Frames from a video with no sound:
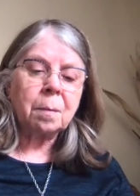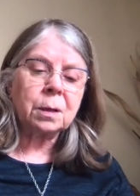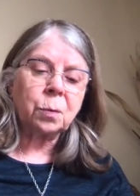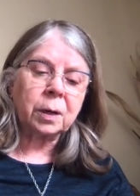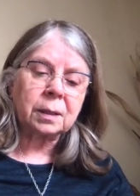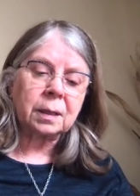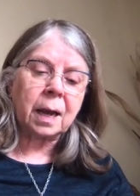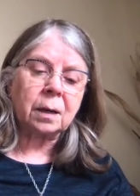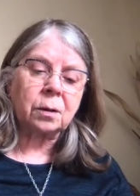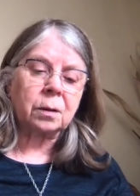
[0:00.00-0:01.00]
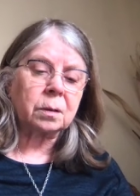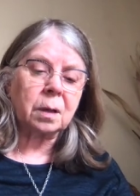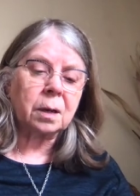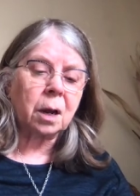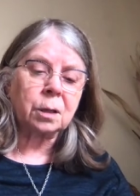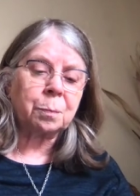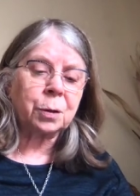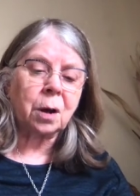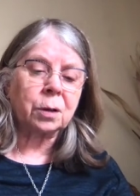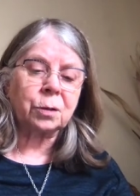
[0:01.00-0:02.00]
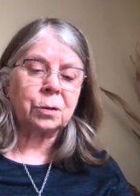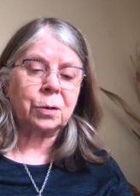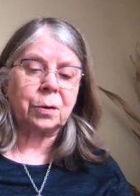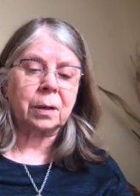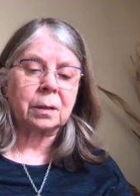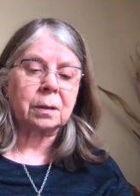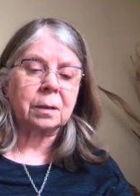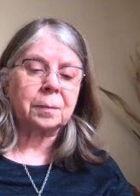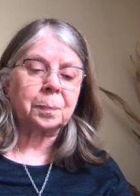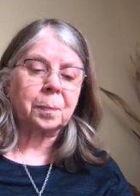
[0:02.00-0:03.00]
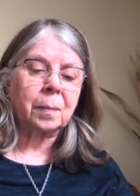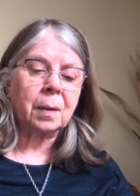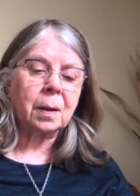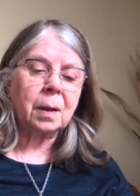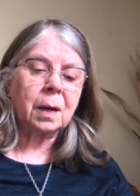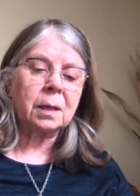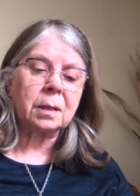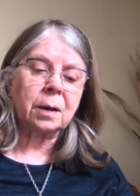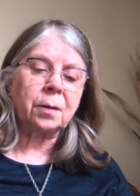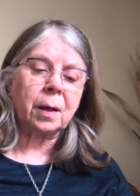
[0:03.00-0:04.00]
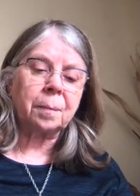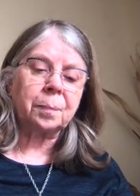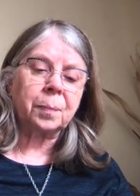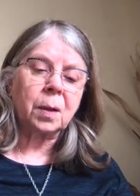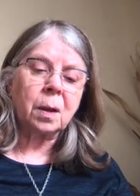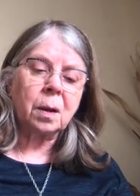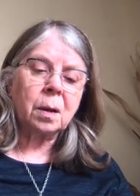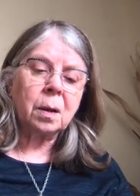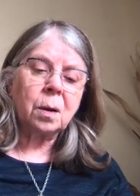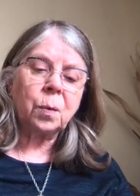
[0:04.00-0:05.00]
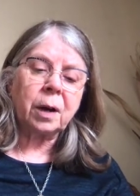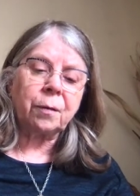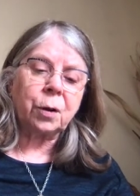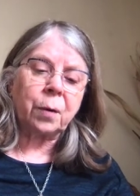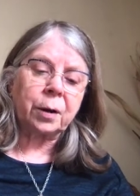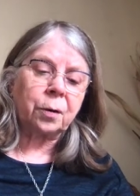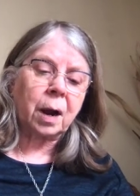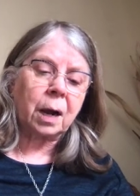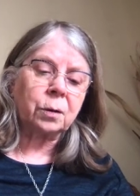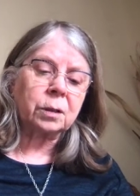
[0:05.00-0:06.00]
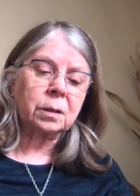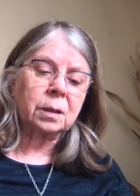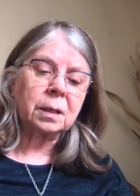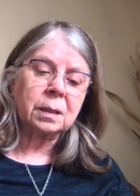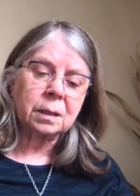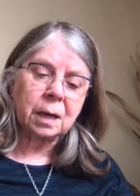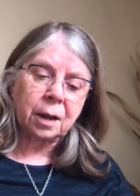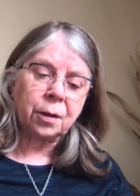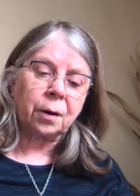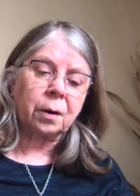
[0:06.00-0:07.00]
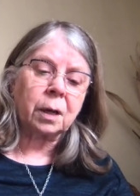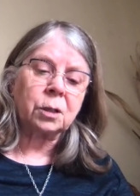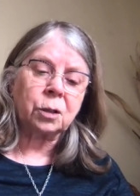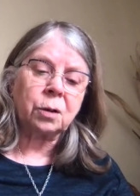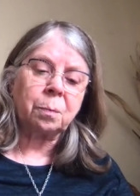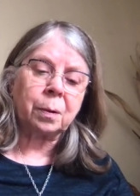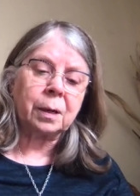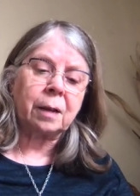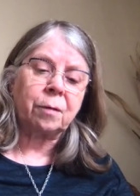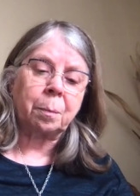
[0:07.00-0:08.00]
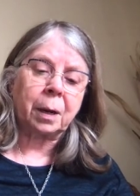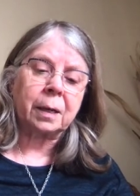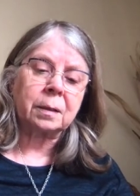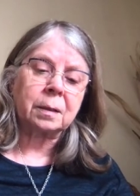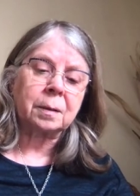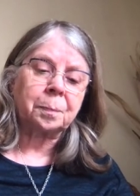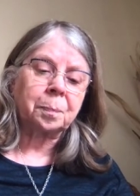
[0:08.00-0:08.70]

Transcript: but to wear sandals, and not to put on two tunics. And he said to them, Whenever you enter a house, stay there until you leave the place.